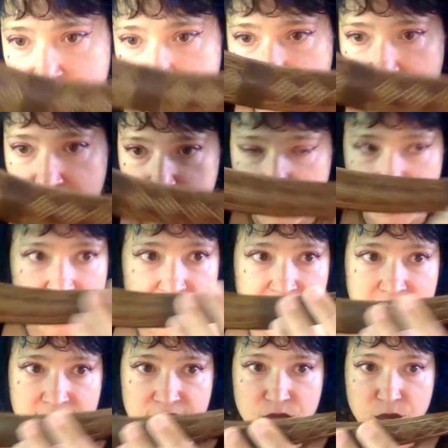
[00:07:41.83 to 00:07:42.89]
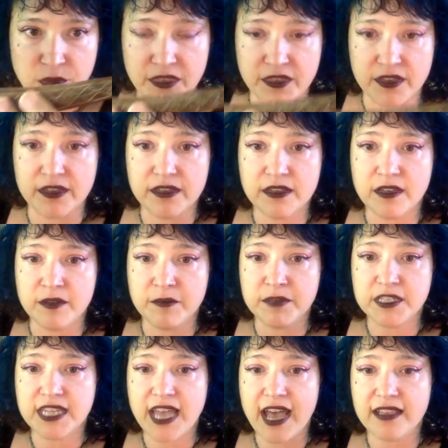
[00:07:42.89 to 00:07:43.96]
It ends with a
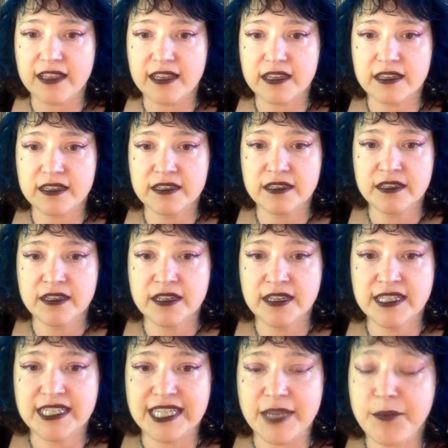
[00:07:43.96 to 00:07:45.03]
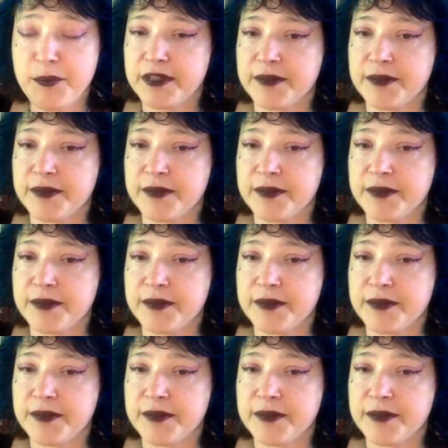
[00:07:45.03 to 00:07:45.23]
metallic tip.